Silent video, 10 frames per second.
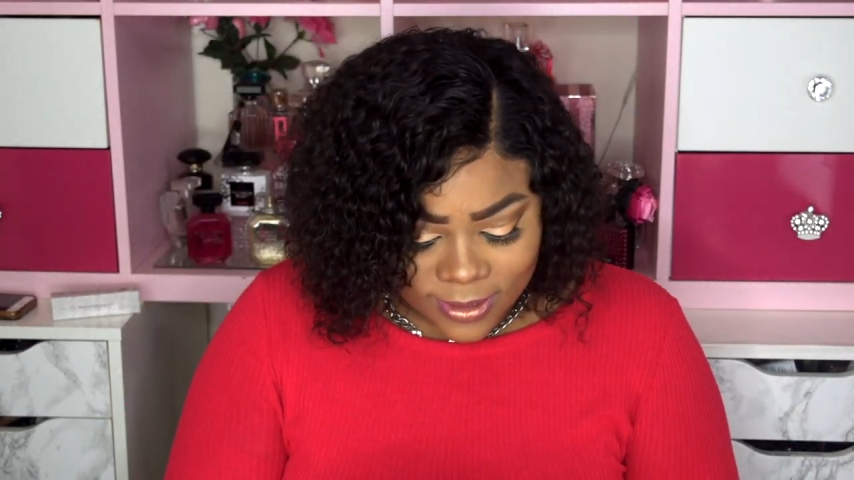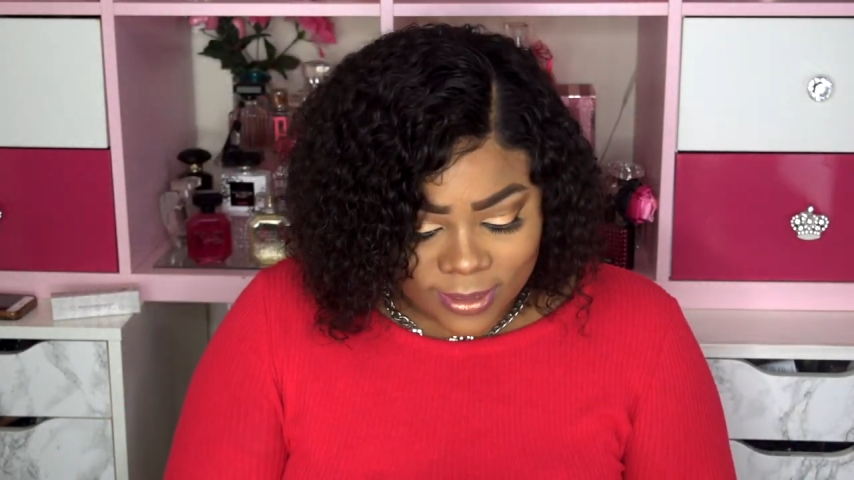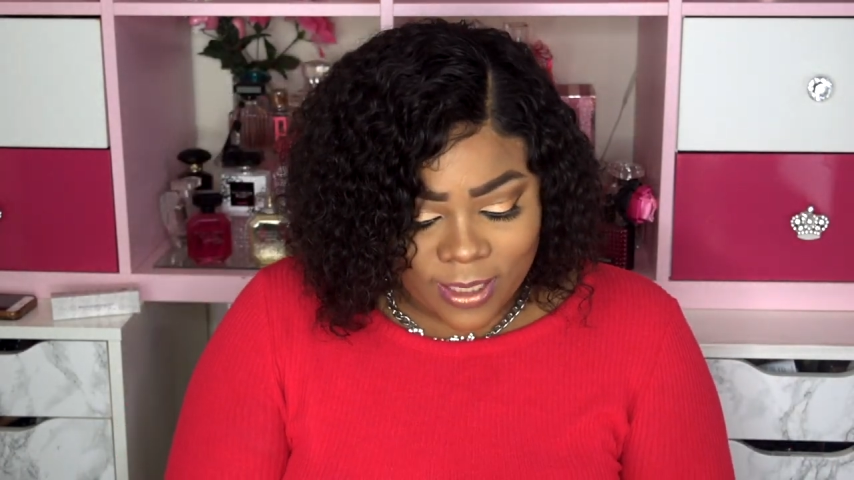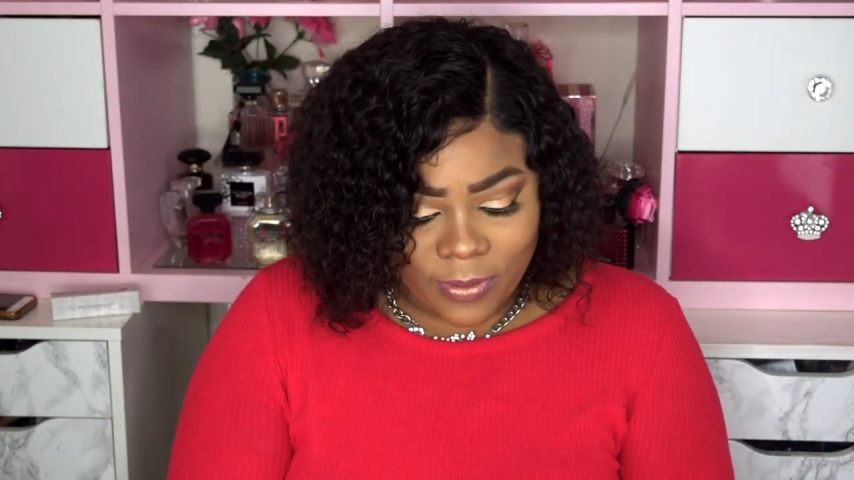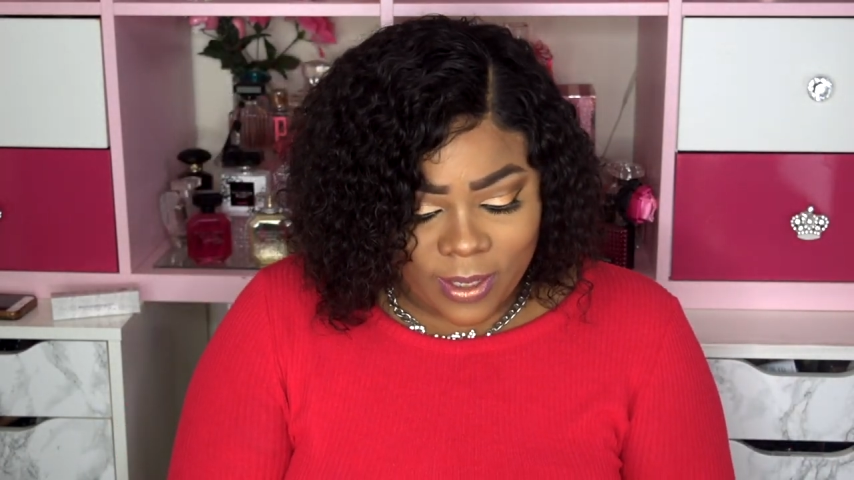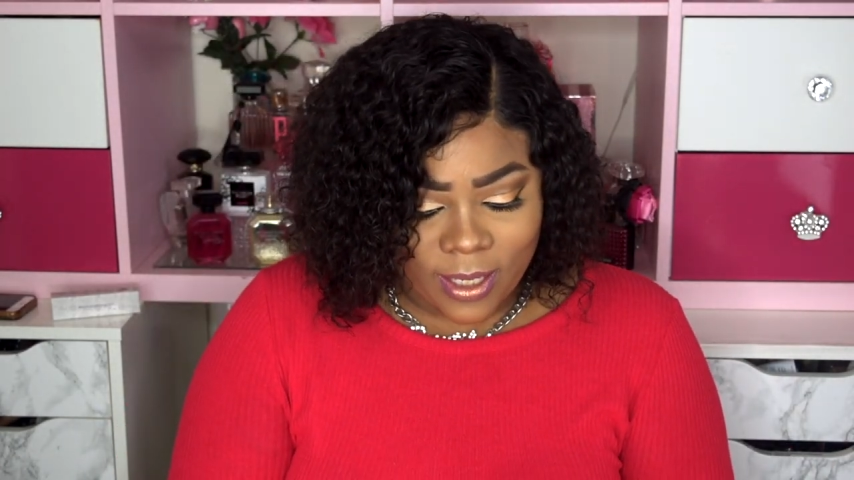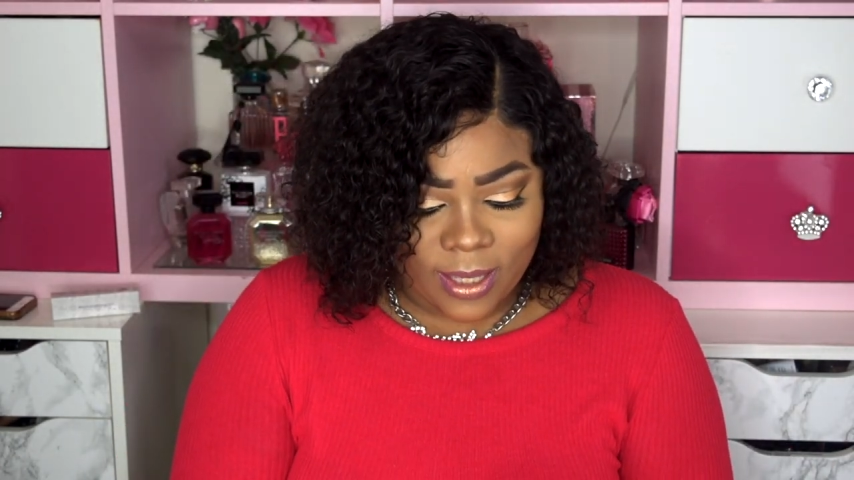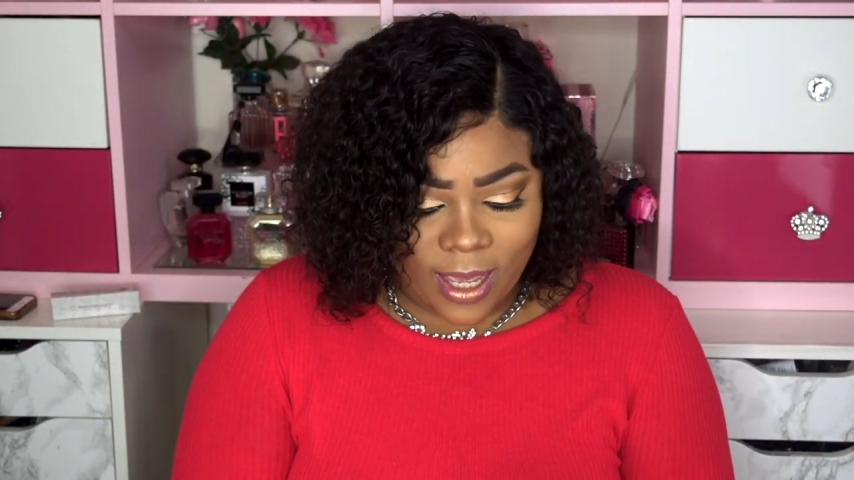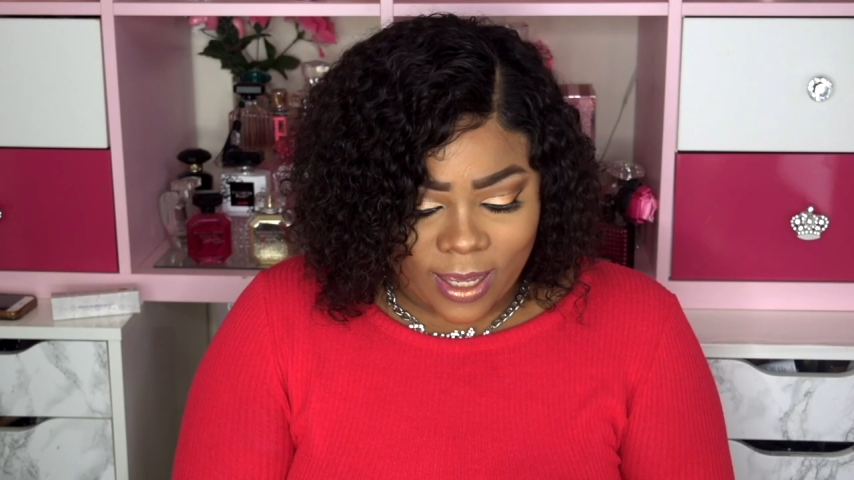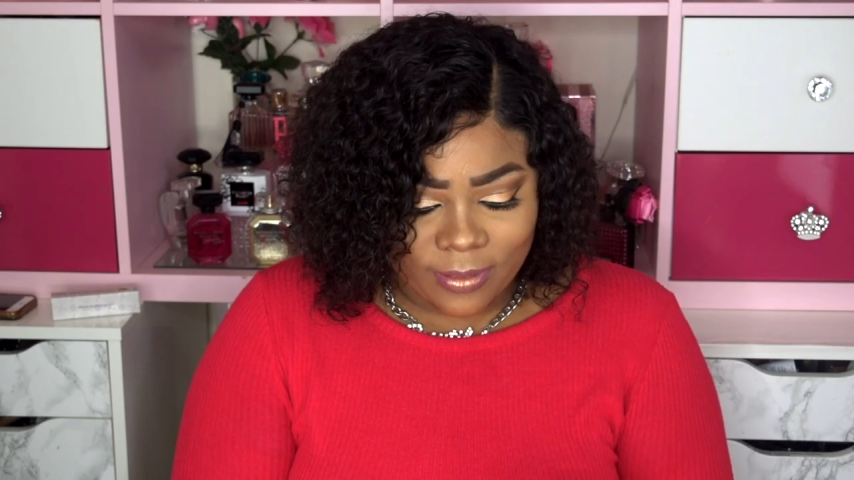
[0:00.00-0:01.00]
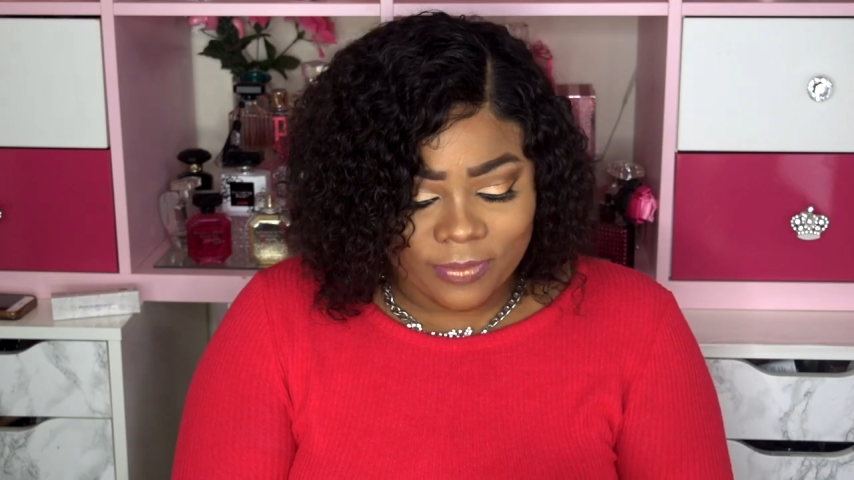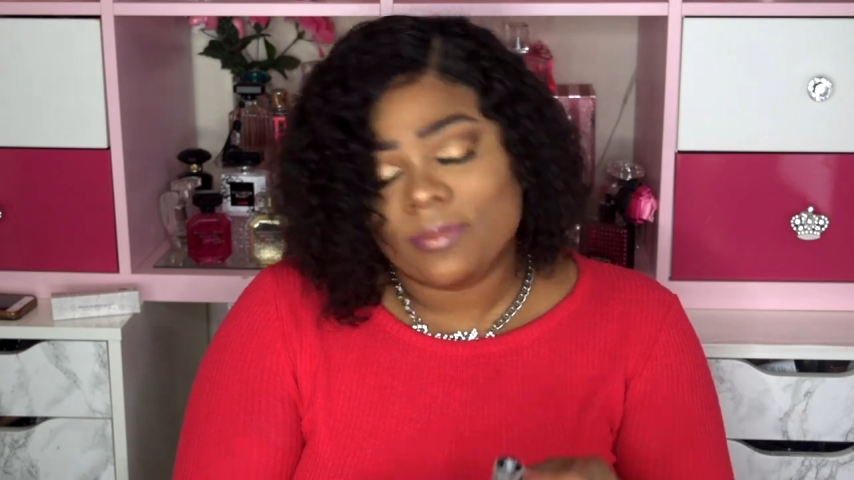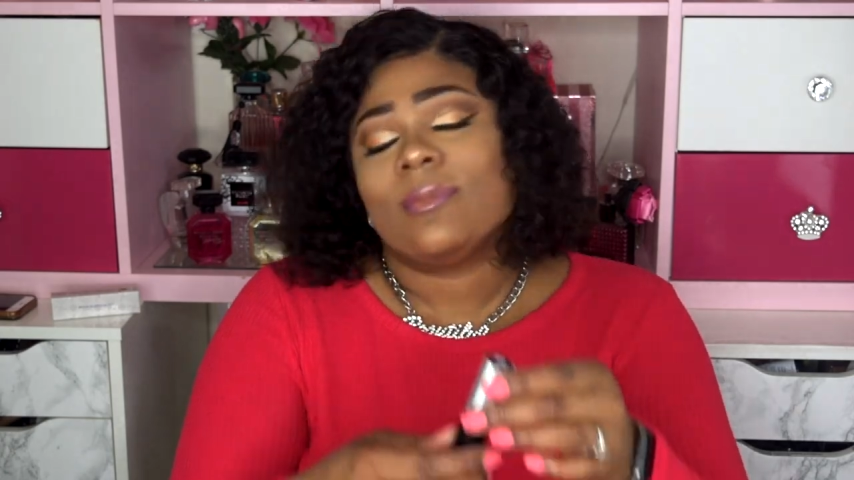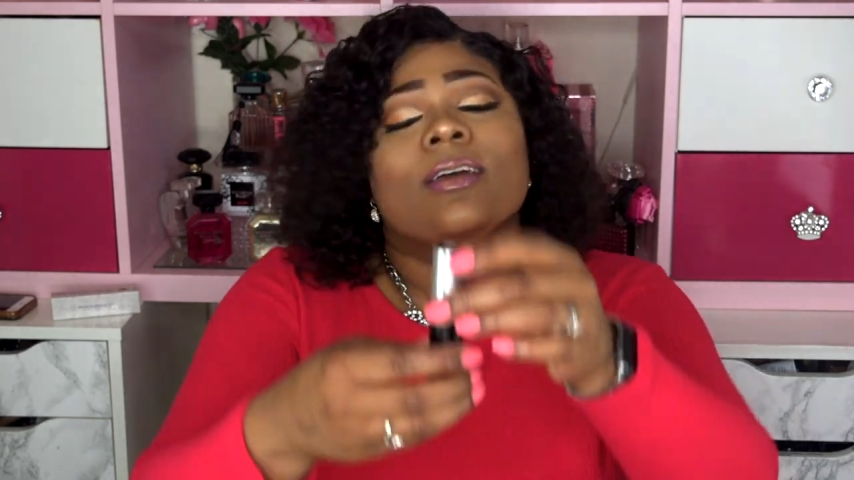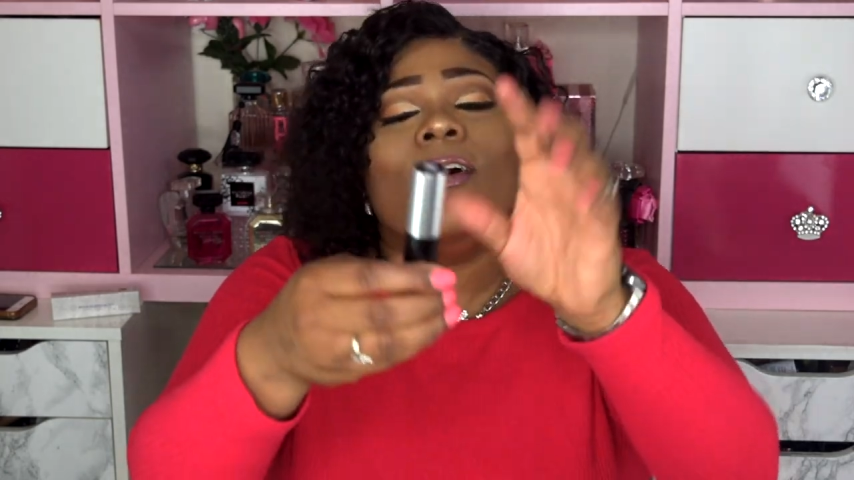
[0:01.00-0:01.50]
so we did that
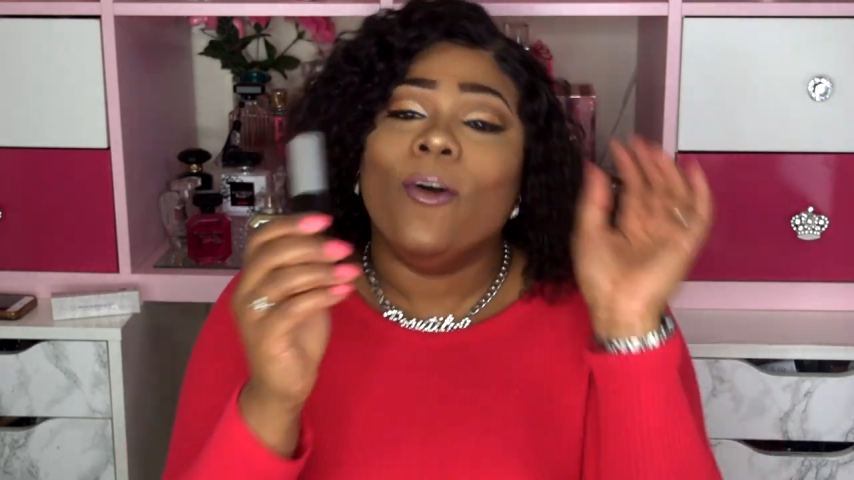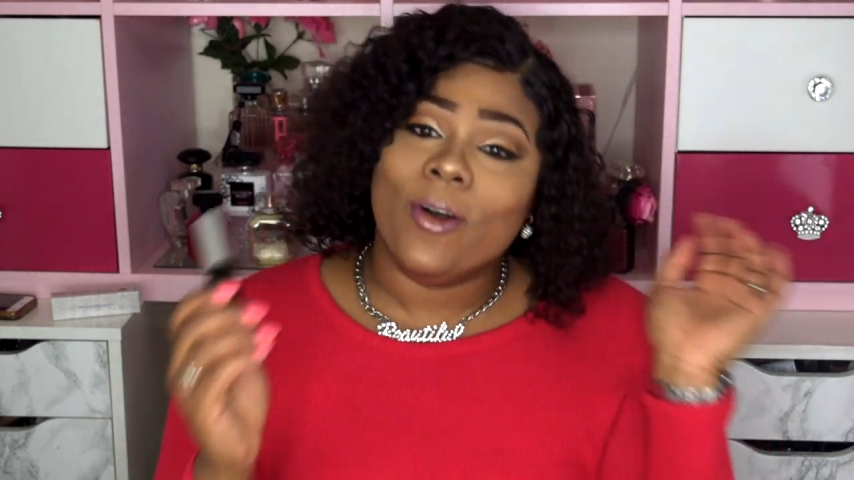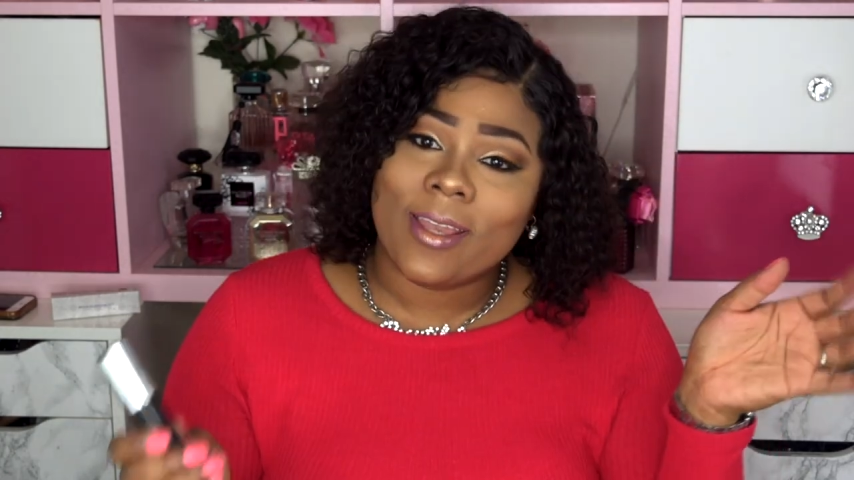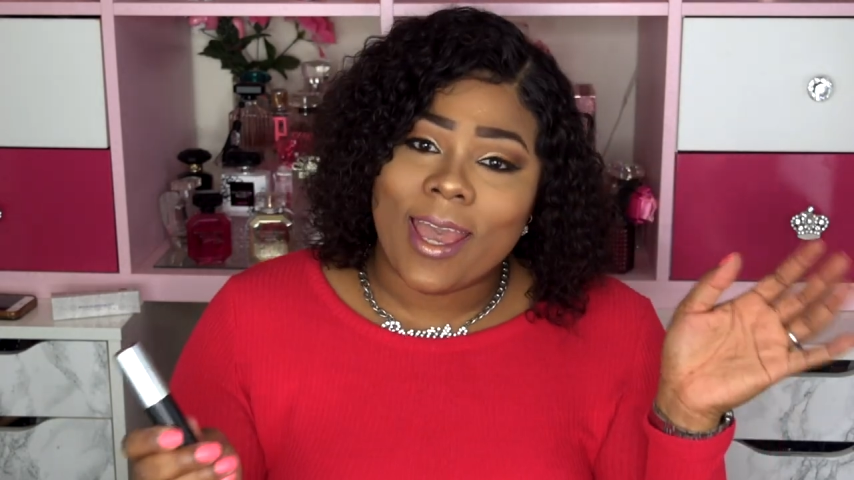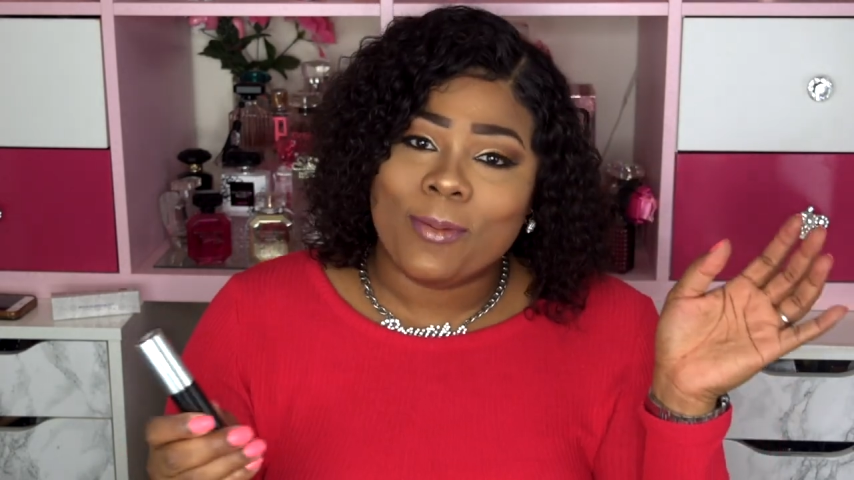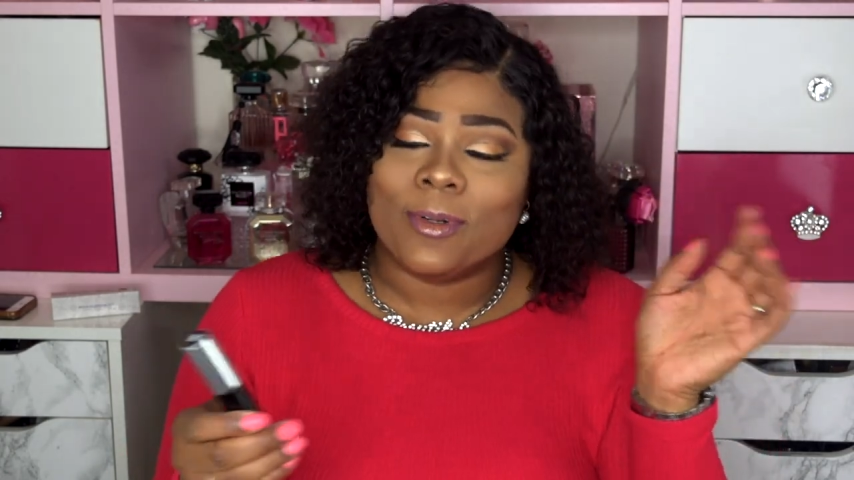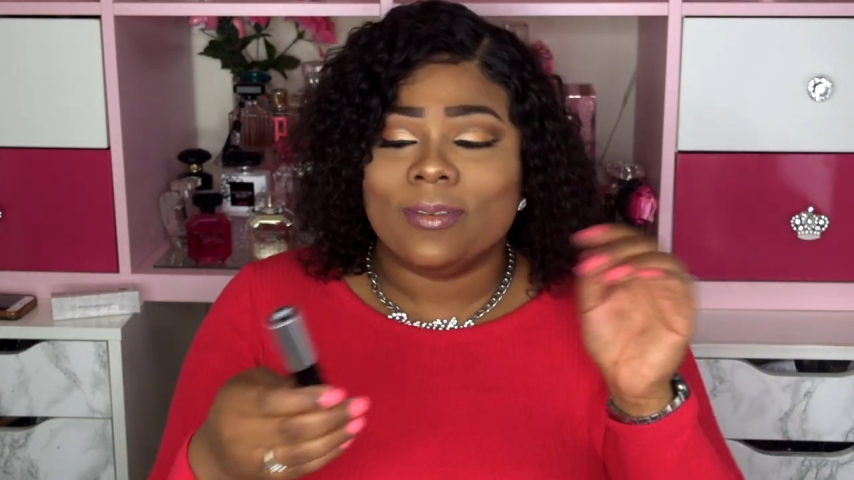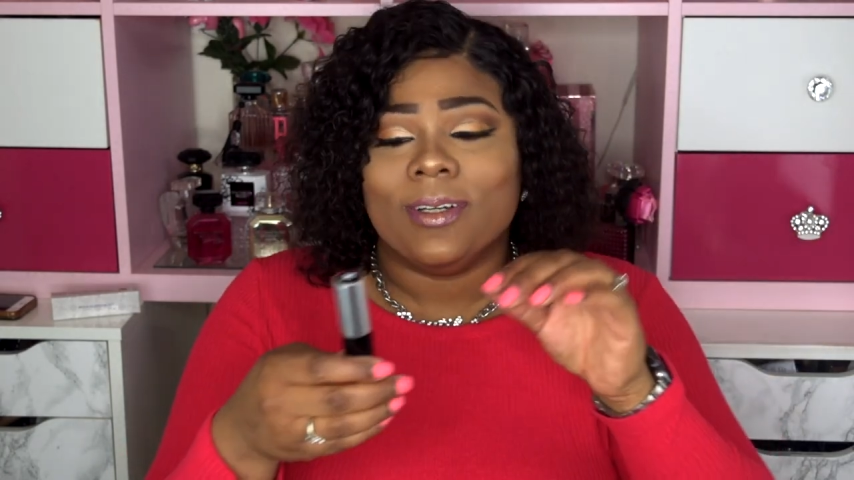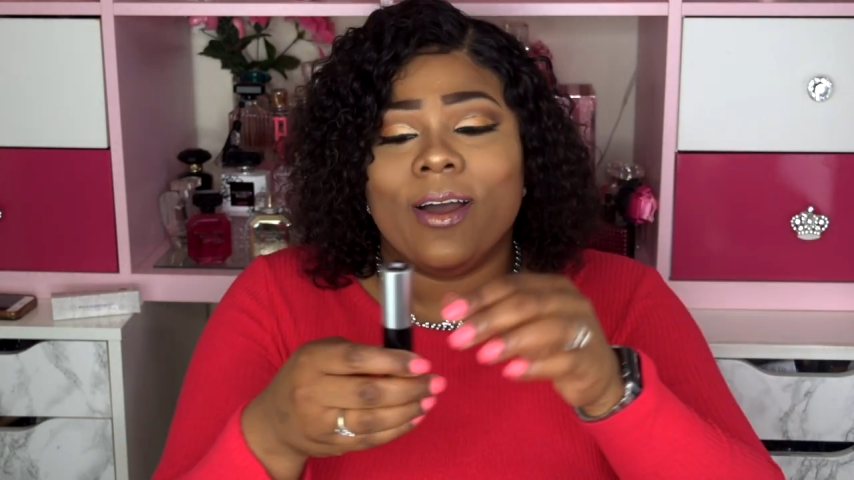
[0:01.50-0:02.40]
on camera.